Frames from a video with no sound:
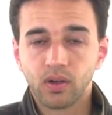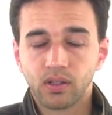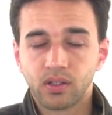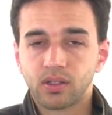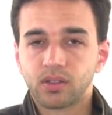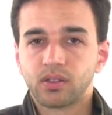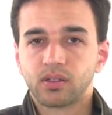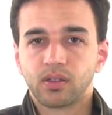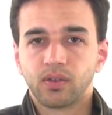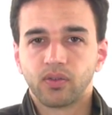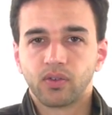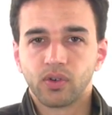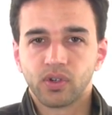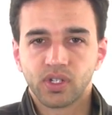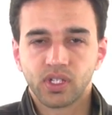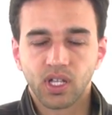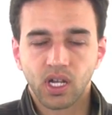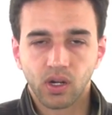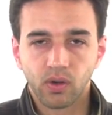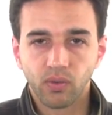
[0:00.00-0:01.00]
It's of
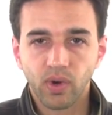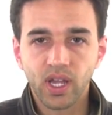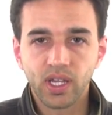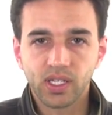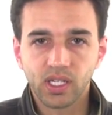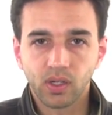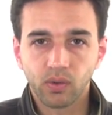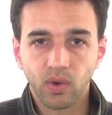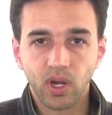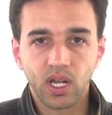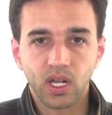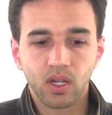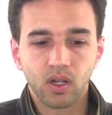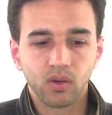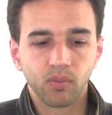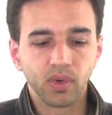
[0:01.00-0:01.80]
course not a racing radio,